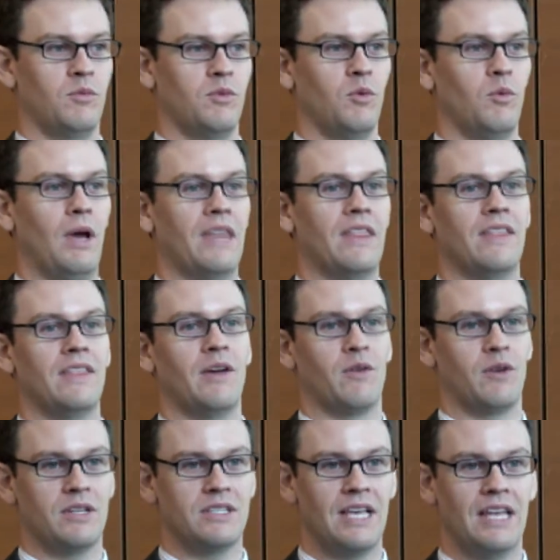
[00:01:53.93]
the way that they
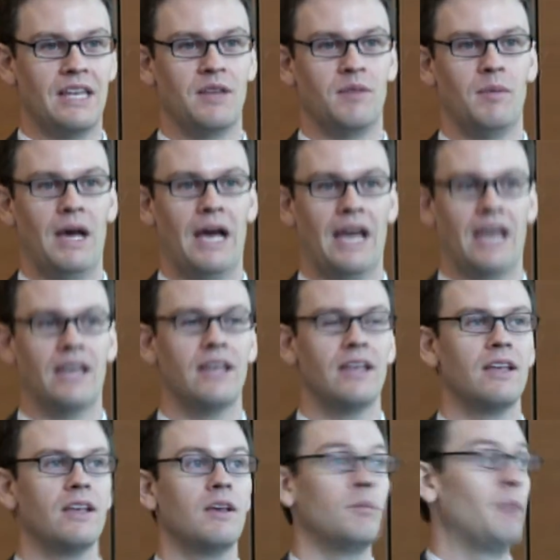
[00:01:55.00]
were intended by
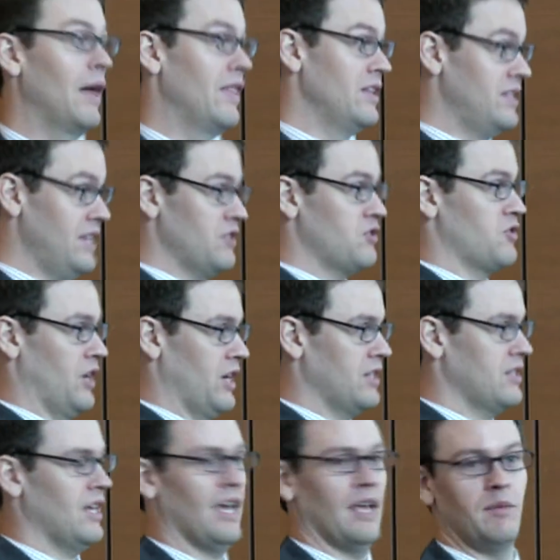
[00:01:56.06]
the district
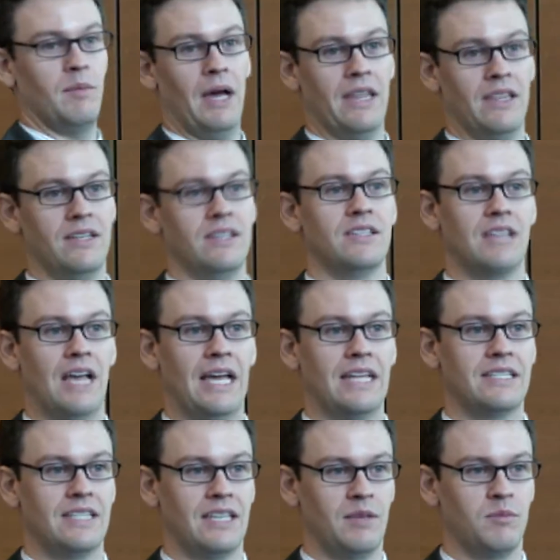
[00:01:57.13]
and by the
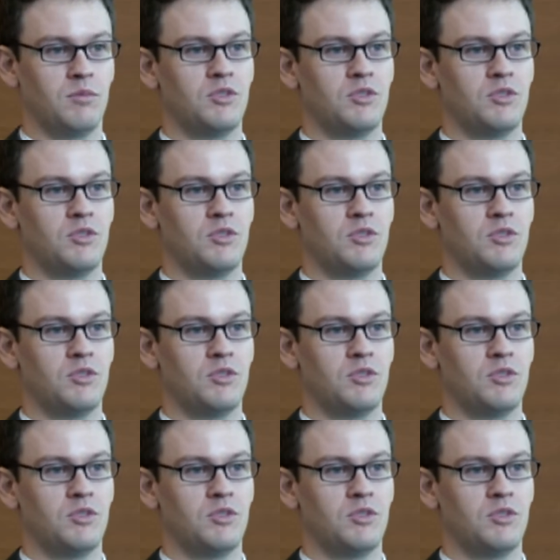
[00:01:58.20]
design team.